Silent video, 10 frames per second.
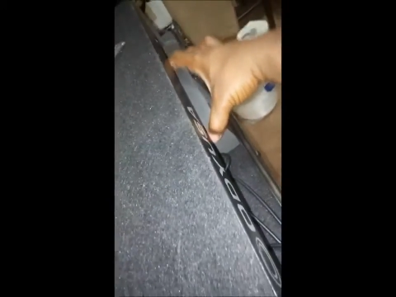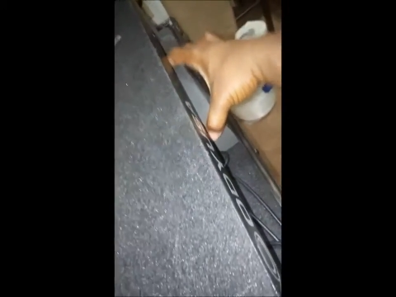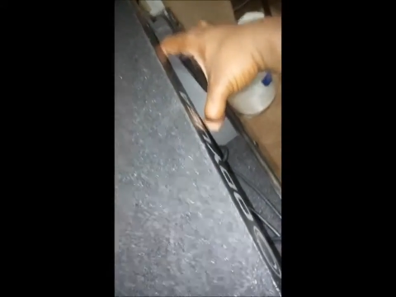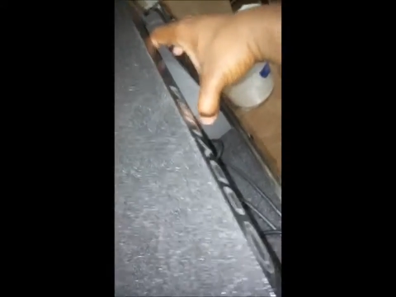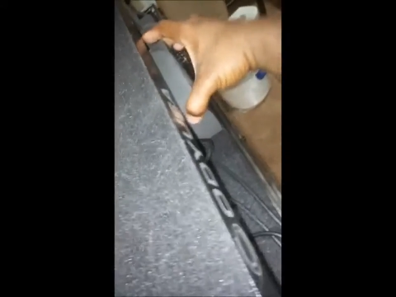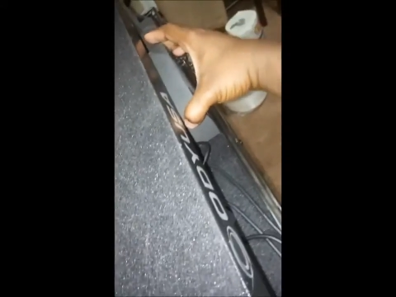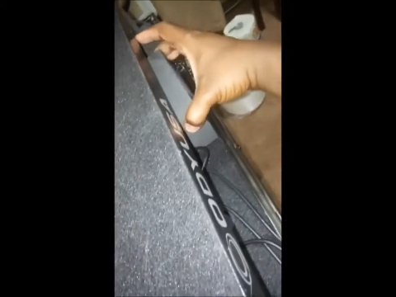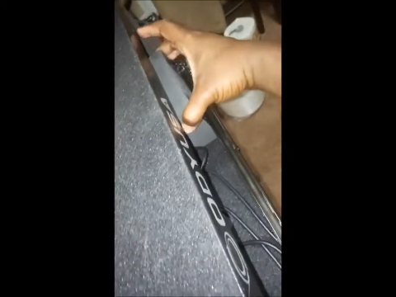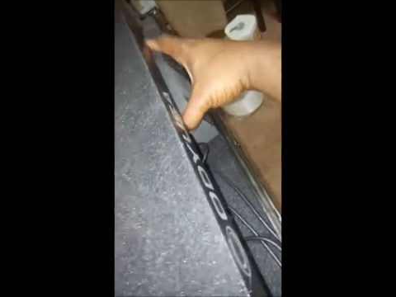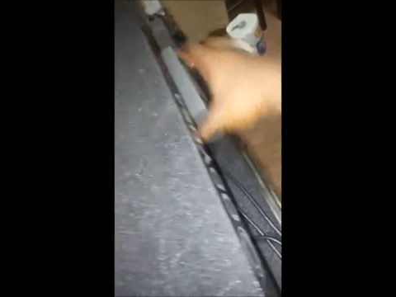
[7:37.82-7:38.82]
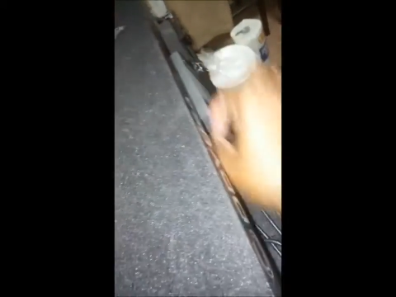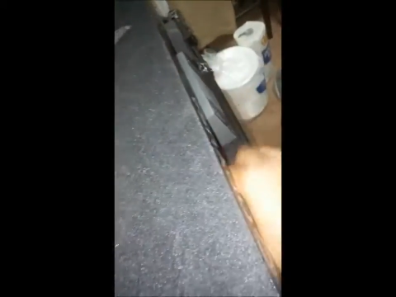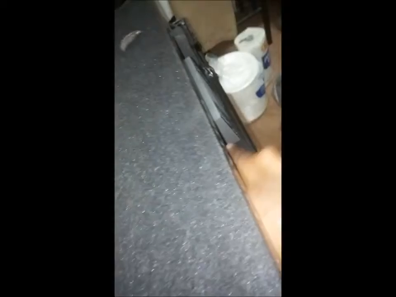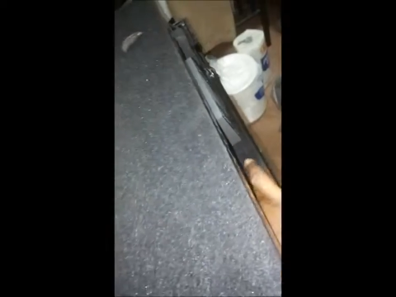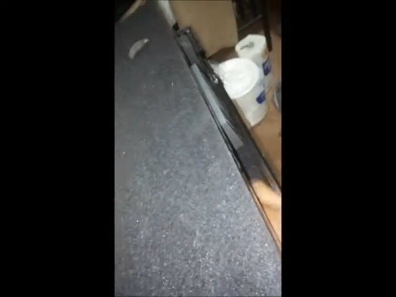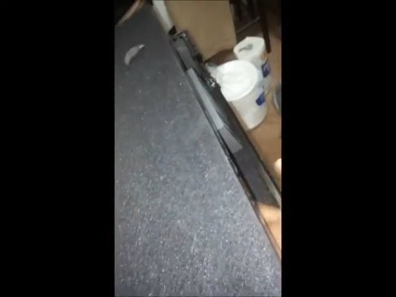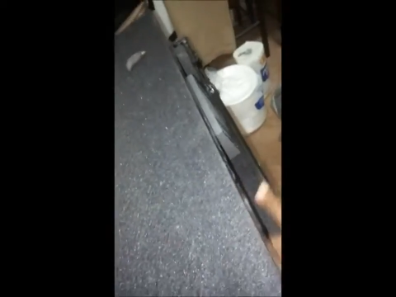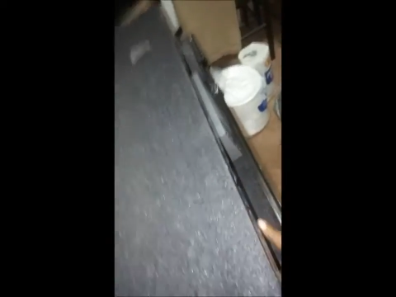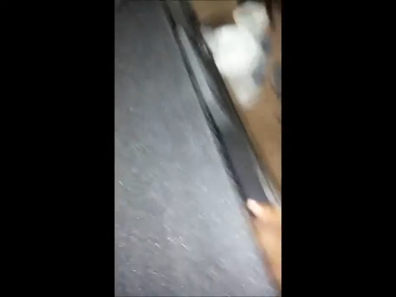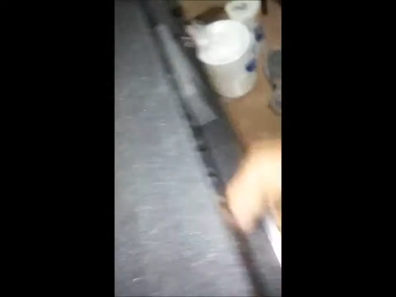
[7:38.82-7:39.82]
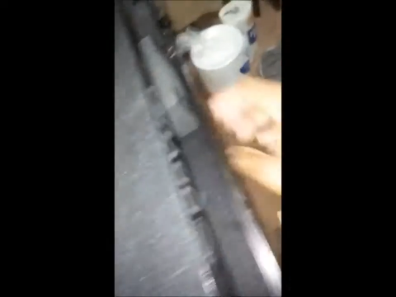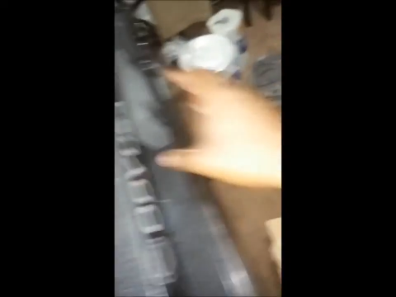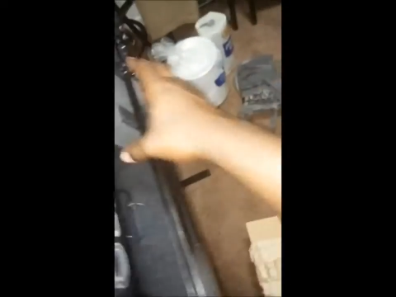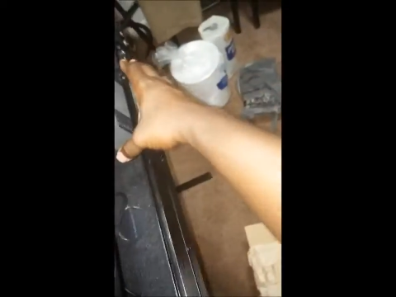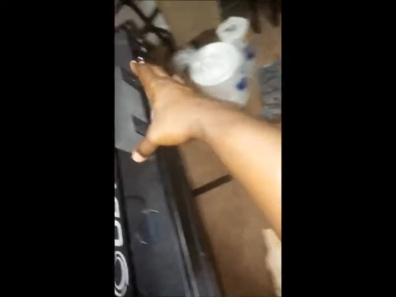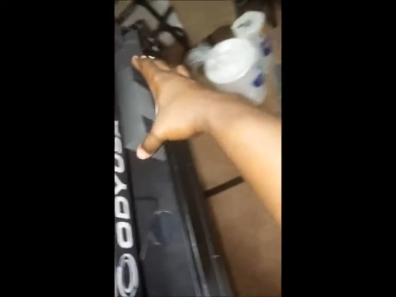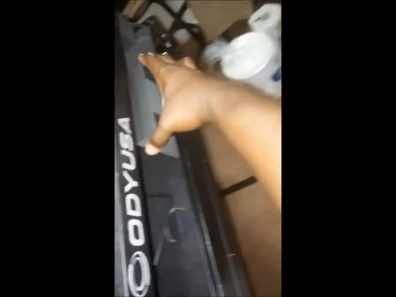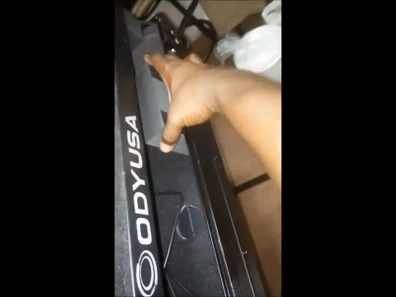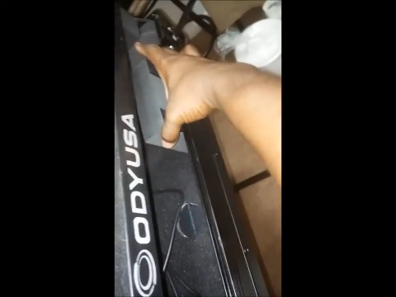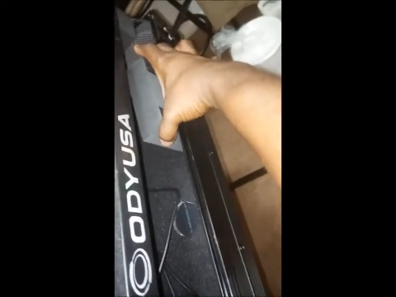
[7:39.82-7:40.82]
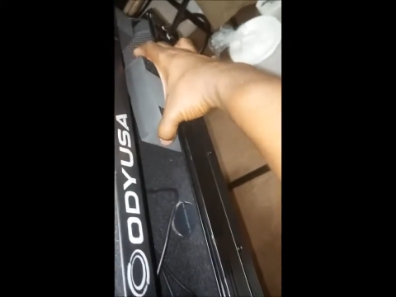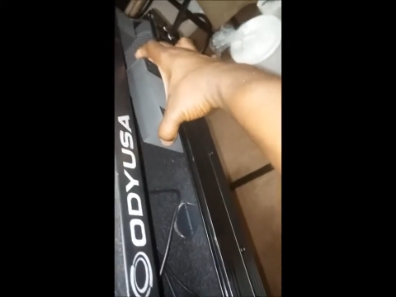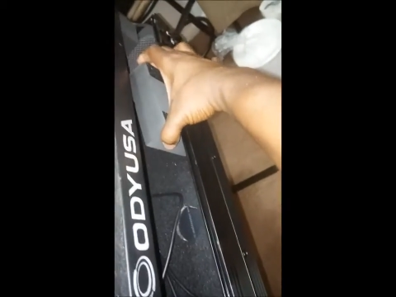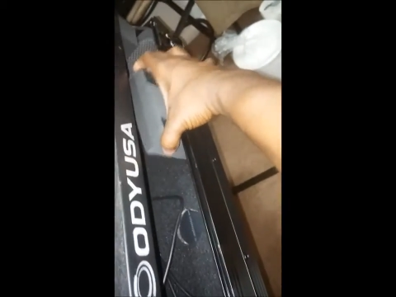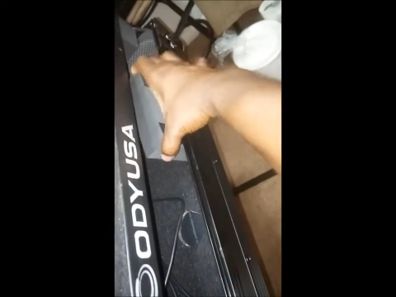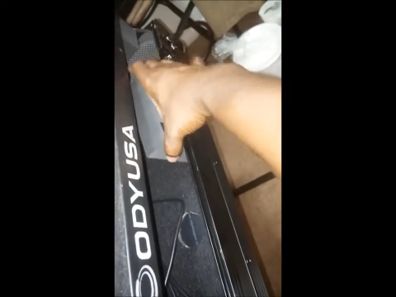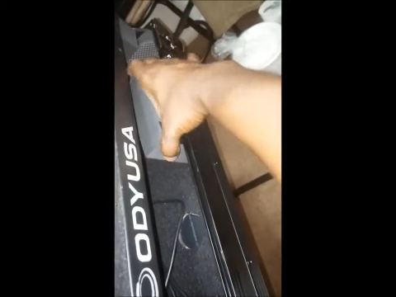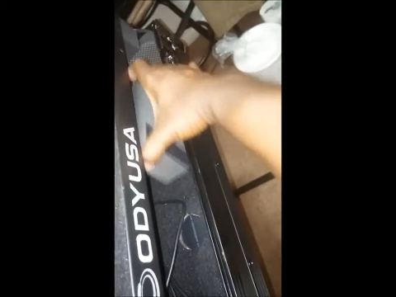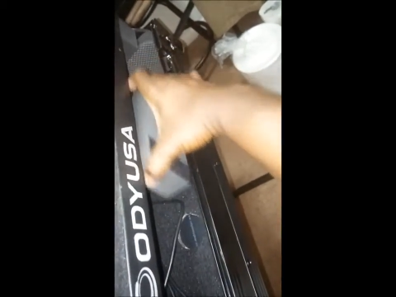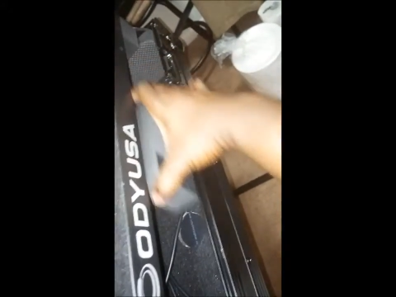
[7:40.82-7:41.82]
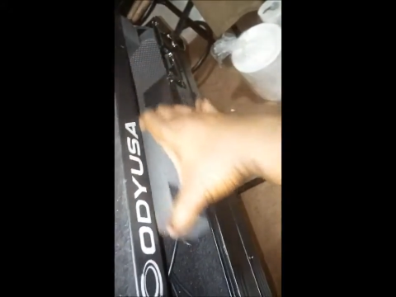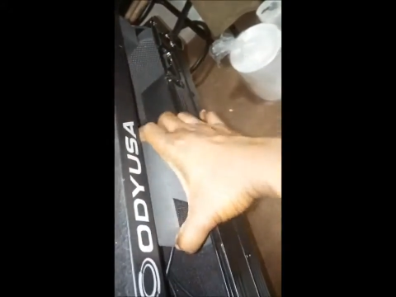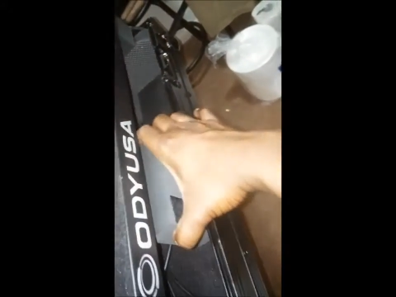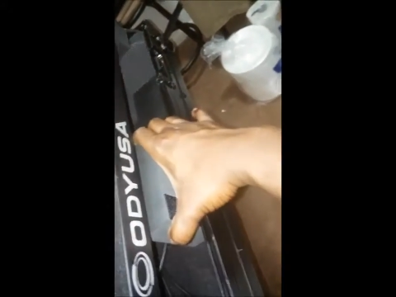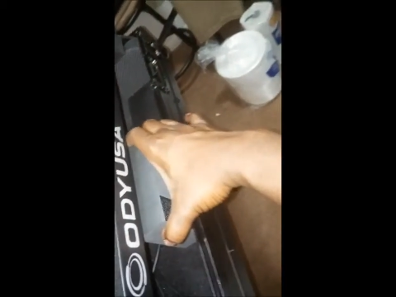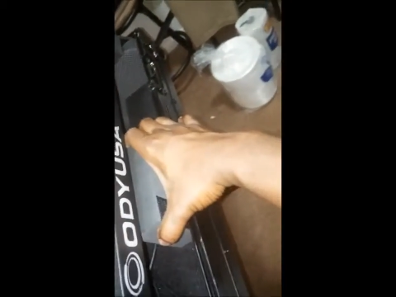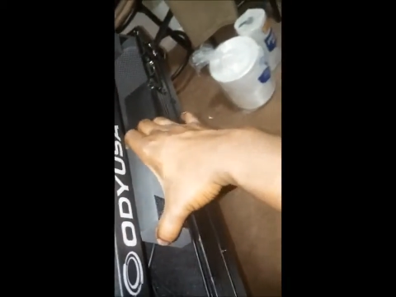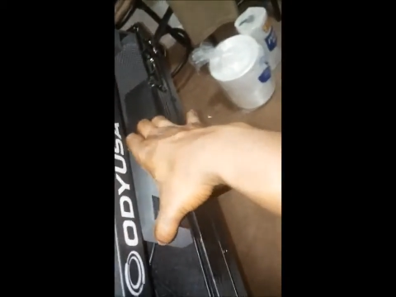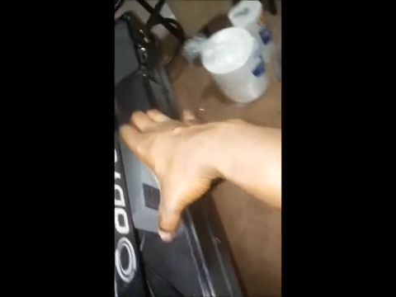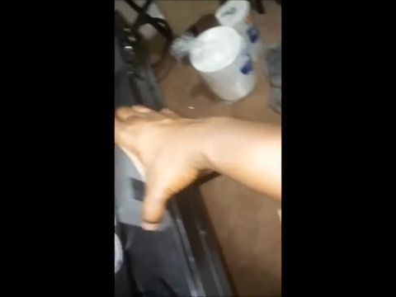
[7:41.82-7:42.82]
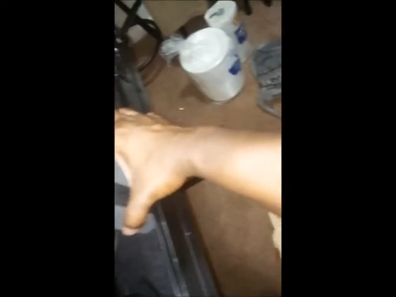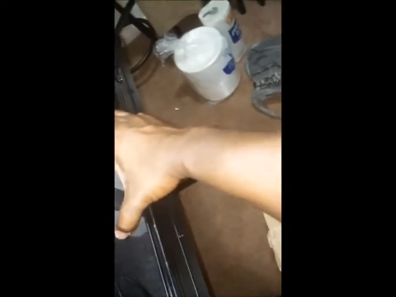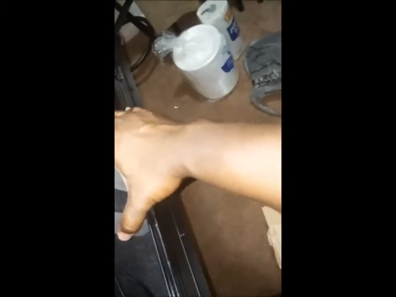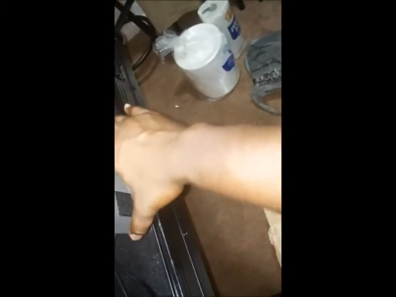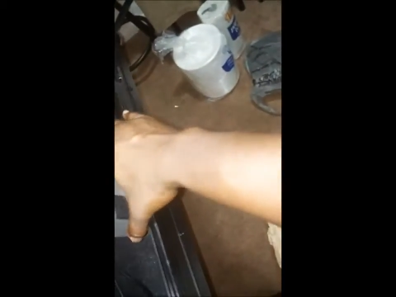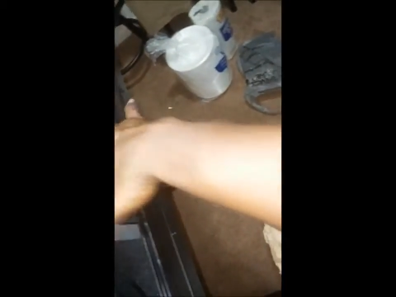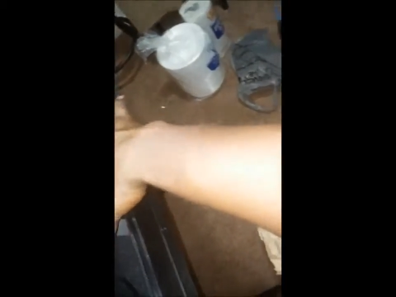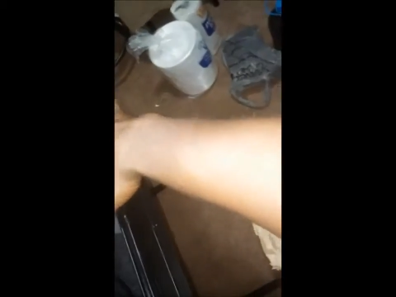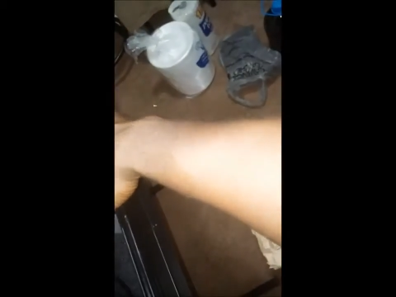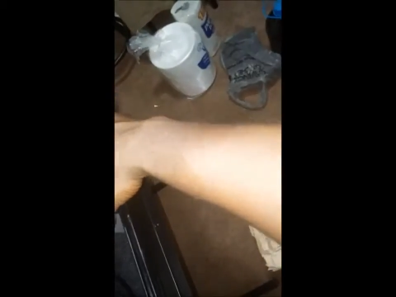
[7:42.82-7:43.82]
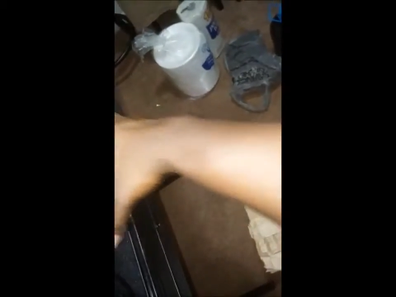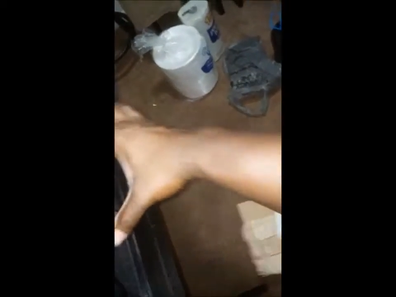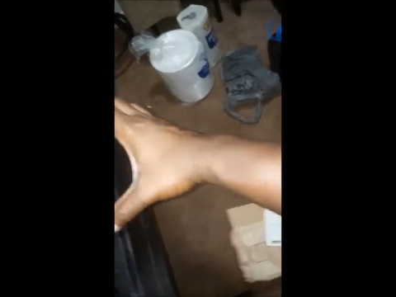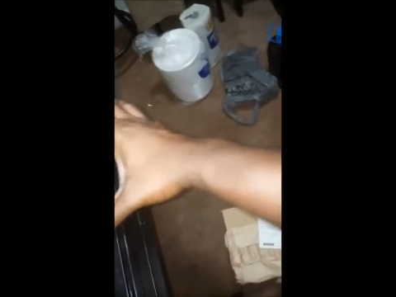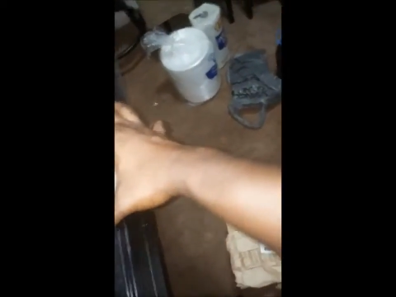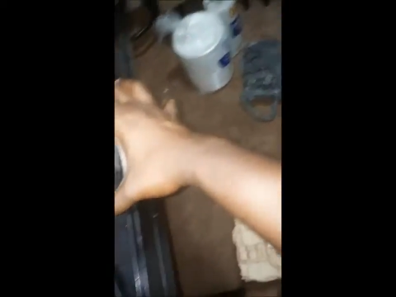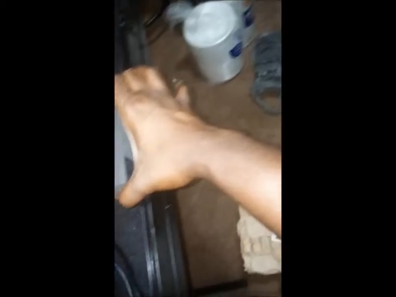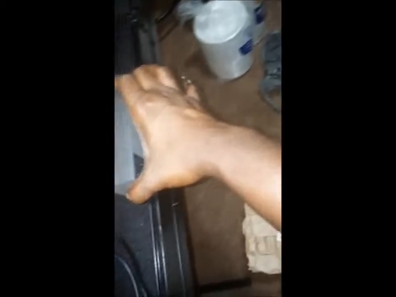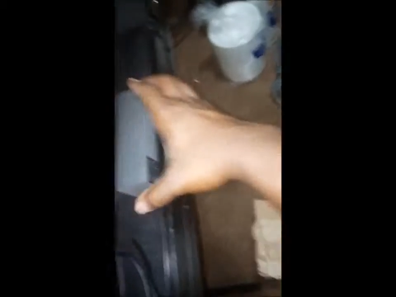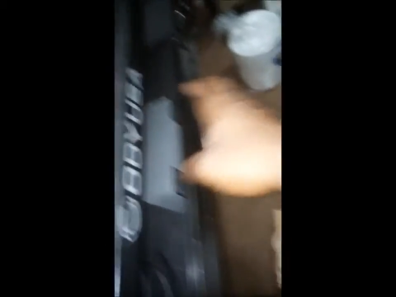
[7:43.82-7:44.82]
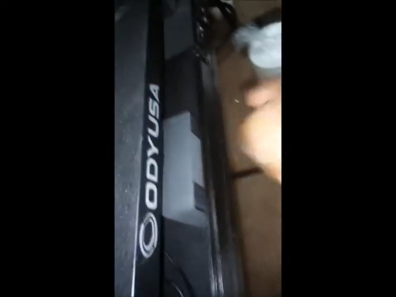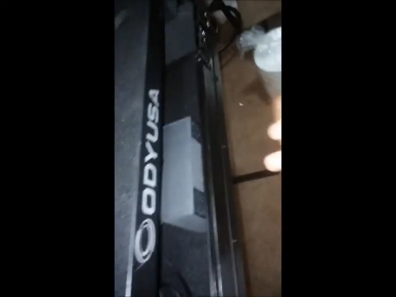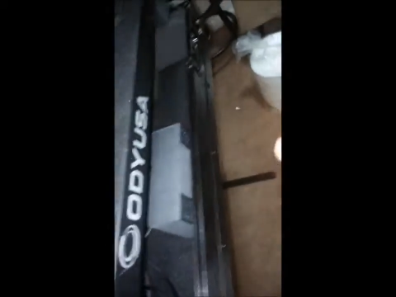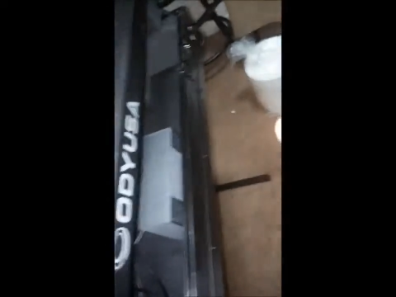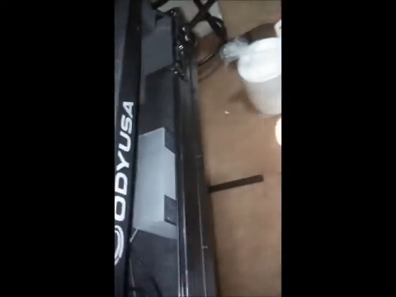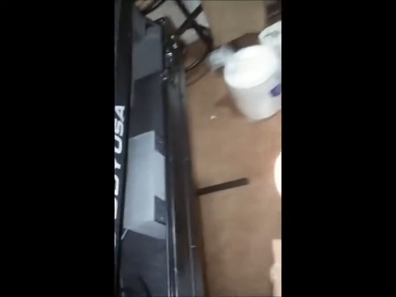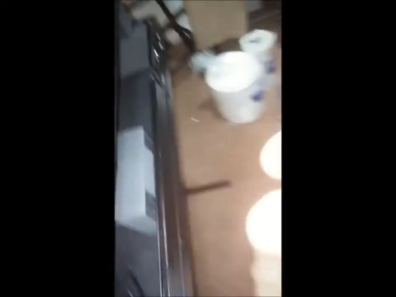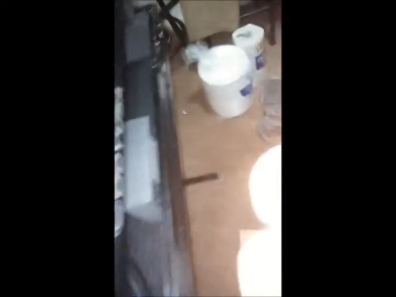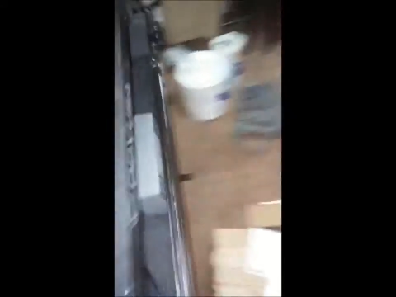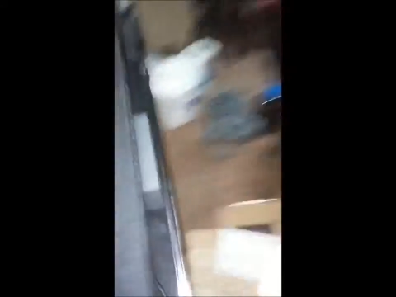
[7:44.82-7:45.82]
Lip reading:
[unreadable: no face in view]